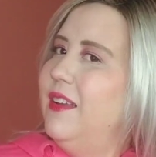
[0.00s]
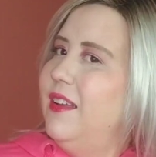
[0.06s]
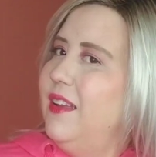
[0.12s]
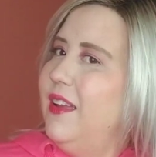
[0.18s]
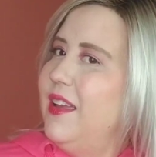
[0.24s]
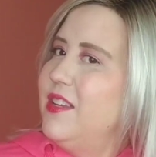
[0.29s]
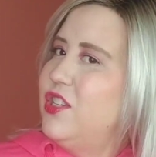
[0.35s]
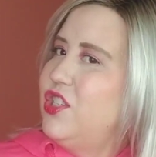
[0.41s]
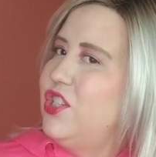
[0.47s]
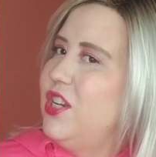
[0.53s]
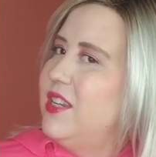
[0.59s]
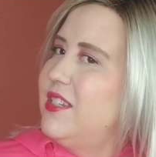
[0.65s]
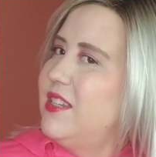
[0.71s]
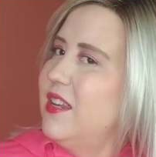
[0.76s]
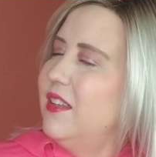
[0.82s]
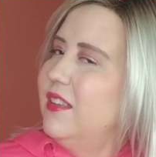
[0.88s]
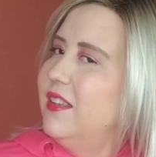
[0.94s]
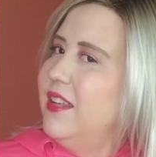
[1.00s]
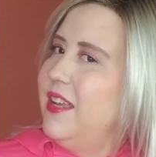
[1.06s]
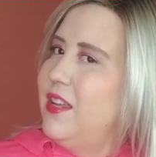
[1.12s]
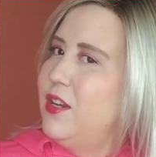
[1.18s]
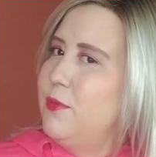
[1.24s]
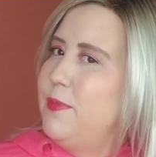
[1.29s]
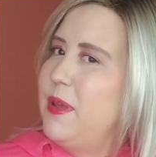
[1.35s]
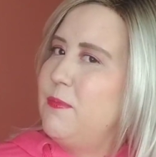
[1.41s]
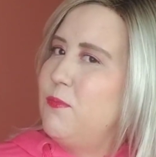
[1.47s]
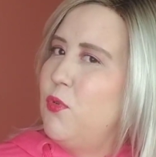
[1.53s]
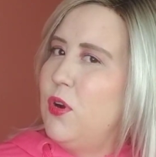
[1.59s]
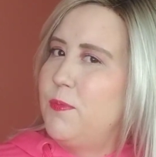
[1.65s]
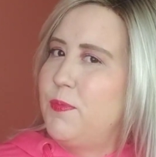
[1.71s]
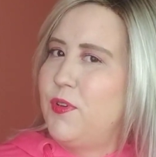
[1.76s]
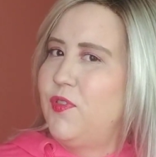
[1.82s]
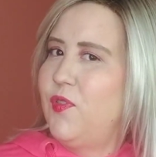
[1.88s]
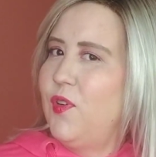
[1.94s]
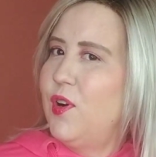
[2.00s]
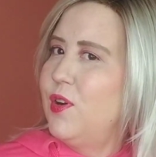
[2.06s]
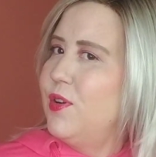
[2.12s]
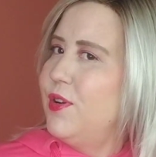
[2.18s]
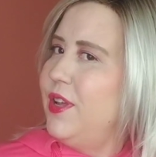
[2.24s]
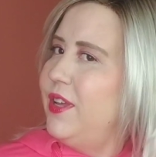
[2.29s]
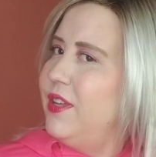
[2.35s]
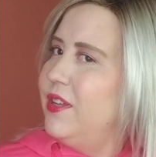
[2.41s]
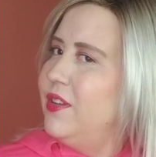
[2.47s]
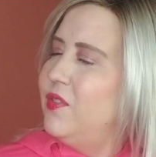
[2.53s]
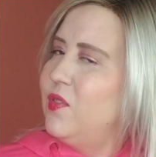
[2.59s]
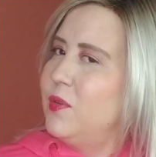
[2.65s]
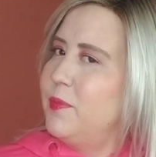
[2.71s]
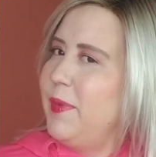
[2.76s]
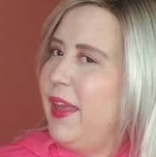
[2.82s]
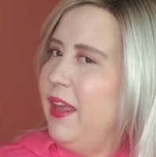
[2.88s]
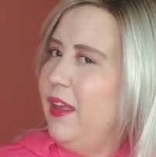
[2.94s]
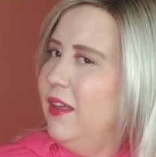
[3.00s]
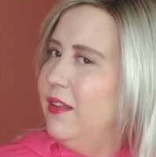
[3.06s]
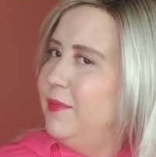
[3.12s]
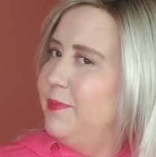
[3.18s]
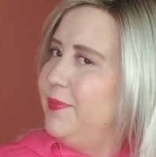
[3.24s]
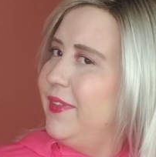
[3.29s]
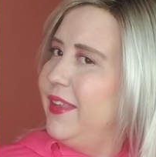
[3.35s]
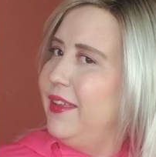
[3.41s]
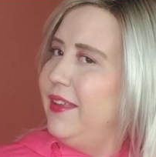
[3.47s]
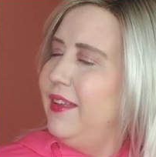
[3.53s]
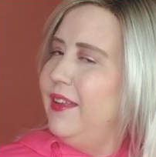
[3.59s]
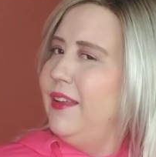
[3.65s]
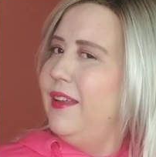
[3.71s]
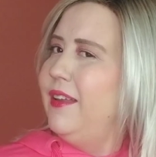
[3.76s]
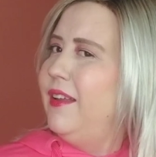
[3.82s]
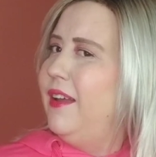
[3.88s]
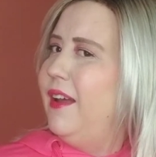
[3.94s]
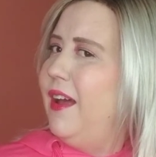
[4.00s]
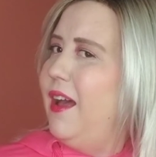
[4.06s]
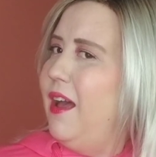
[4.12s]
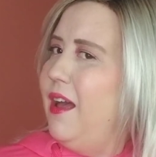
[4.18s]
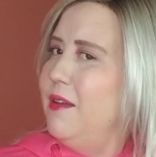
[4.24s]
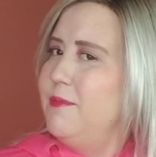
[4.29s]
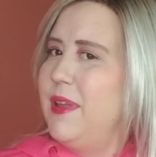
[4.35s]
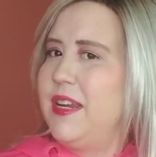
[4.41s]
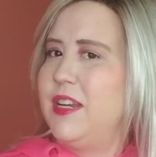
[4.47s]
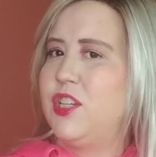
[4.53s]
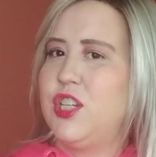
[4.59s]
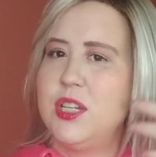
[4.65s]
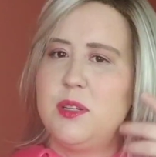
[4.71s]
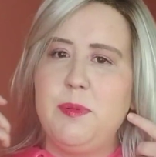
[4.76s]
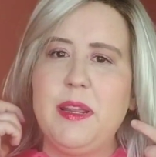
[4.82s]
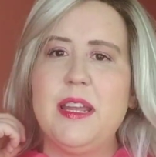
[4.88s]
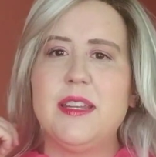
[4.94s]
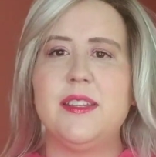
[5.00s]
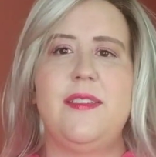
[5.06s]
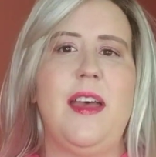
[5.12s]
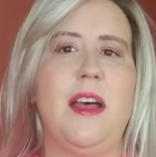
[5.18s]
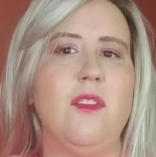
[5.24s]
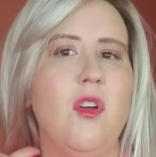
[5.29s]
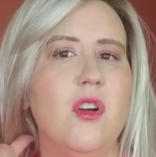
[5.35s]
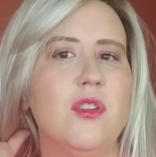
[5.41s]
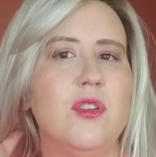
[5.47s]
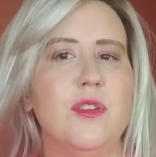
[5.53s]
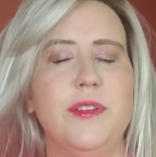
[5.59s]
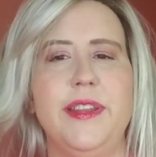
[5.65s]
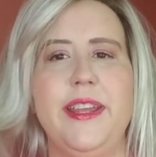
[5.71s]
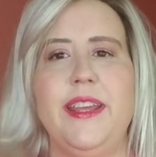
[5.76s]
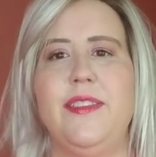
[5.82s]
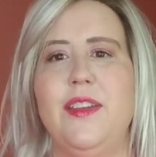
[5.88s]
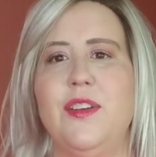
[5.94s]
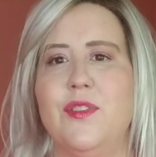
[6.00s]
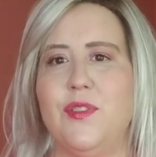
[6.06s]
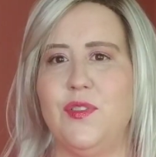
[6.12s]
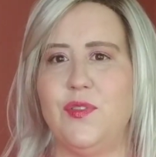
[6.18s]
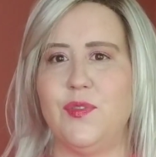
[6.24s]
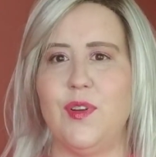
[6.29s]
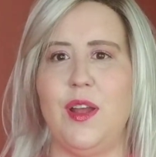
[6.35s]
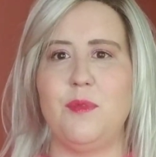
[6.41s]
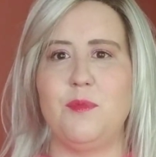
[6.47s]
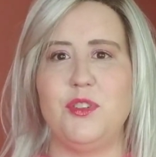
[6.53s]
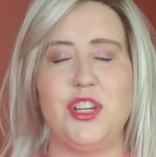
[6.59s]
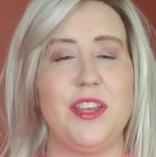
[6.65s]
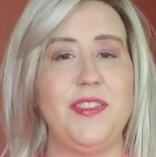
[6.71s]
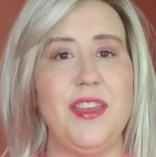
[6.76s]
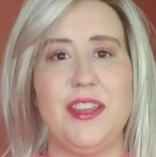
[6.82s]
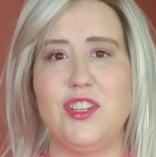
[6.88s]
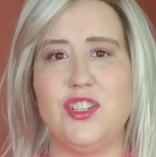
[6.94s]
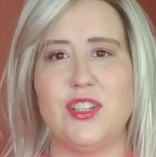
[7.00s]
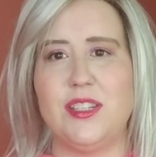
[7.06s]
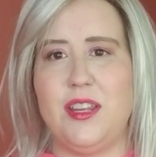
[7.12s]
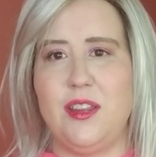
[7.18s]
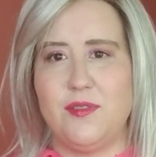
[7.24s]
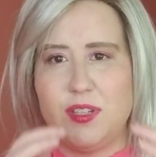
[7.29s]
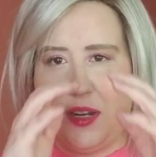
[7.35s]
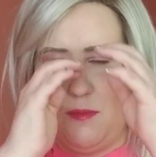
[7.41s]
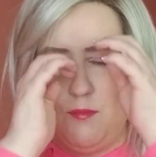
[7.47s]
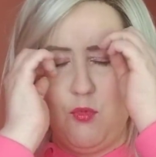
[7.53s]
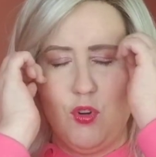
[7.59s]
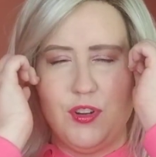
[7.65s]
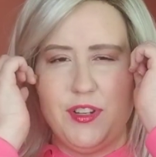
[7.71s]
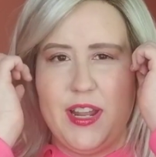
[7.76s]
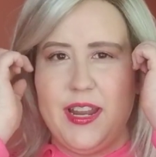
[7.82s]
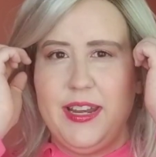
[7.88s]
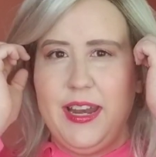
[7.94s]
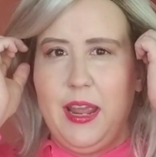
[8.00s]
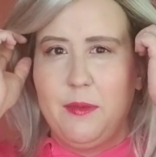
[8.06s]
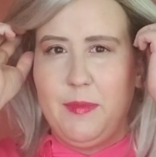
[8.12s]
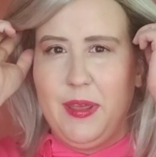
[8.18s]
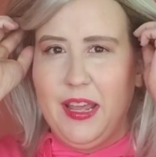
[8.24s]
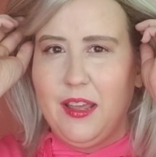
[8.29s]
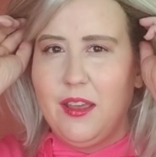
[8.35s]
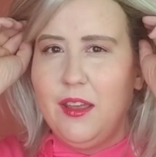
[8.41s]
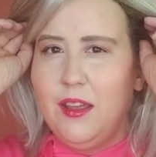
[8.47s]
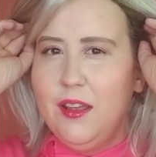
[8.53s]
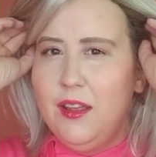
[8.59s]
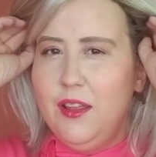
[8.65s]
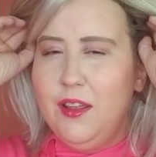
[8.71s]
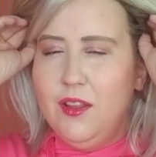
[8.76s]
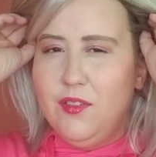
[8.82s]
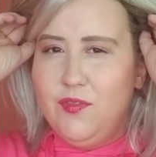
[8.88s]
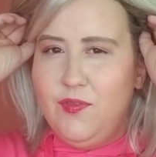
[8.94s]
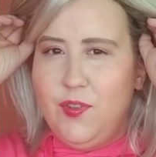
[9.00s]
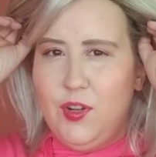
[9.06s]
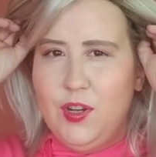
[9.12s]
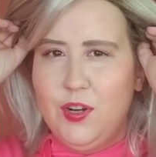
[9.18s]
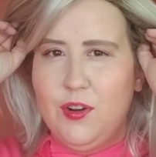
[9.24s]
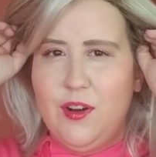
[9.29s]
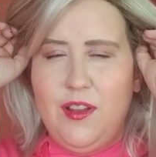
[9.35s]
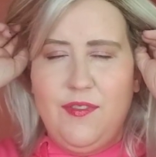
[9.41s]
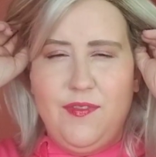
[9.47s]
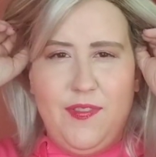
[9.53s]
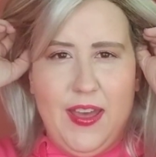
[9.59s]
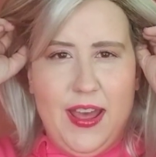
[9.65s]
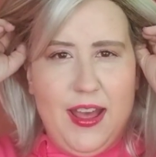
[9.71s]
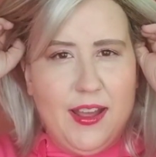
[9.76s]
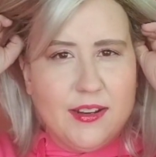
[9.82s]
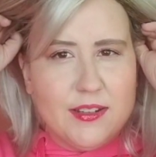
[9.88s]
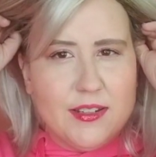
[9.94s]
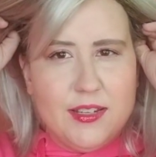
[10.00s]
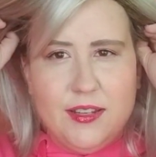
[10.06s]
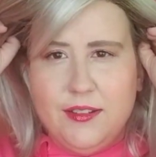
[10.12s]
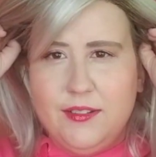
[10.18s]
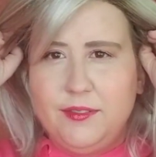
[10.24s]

is just a little bit more preferred for me. And it's just because of that longer length here in the front, which I think just gives it a more dynamic, fuller effect.